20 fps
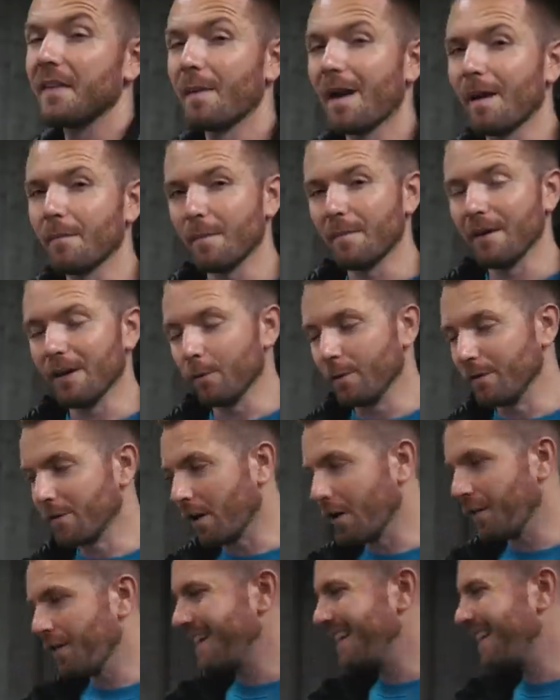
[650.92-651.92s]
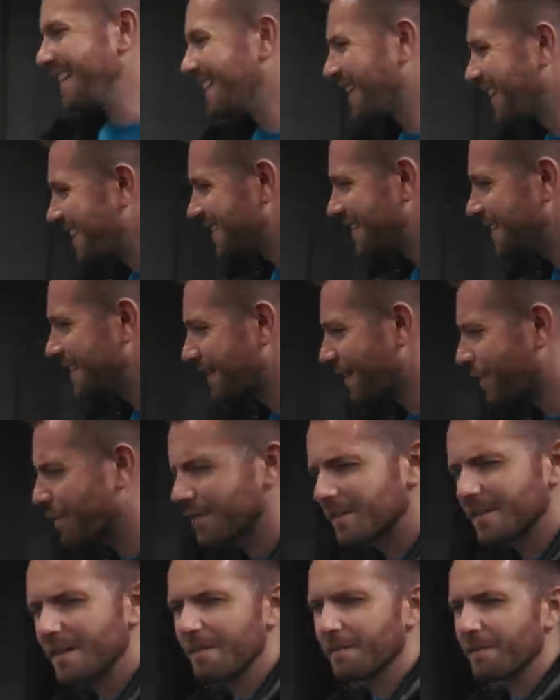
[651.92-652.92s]
the Batmobile, we've got the
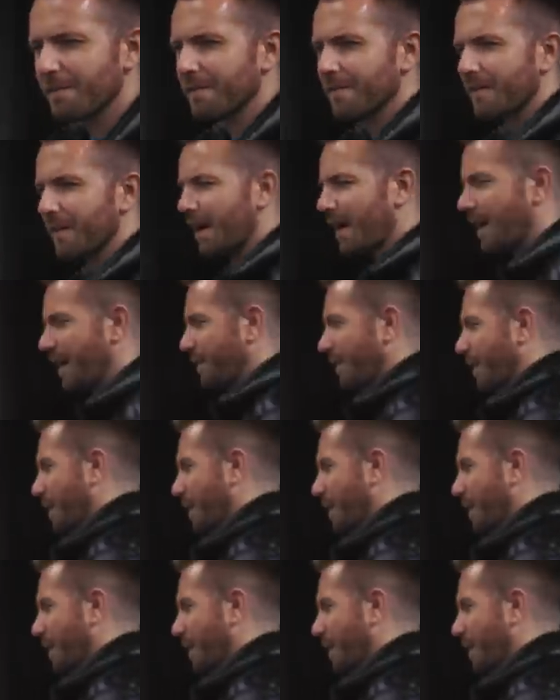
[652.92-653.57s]
1975,